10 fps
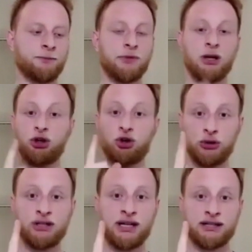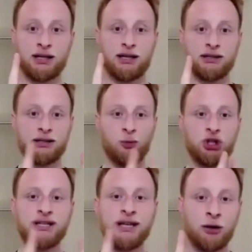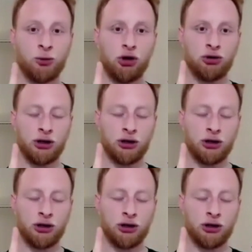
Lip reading: you do the dance class, which is an hour long.